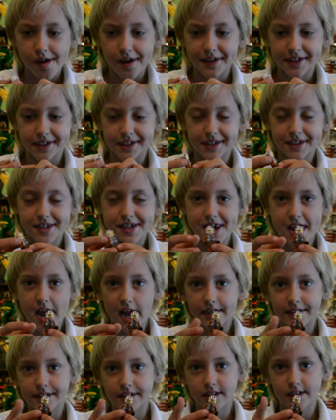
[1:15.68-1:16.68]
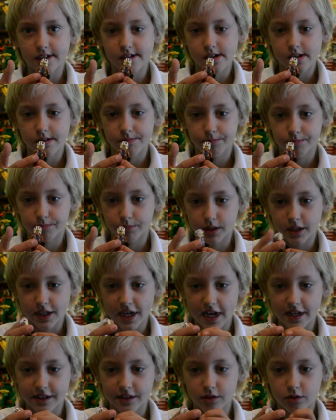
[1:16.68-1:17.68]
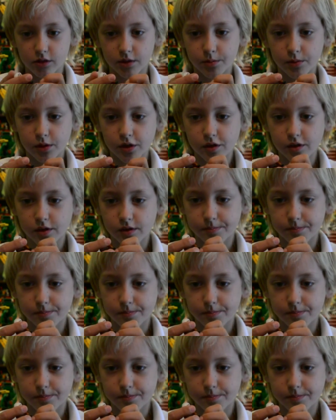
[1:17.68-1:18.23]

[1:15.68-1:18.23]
And he has the printing as normal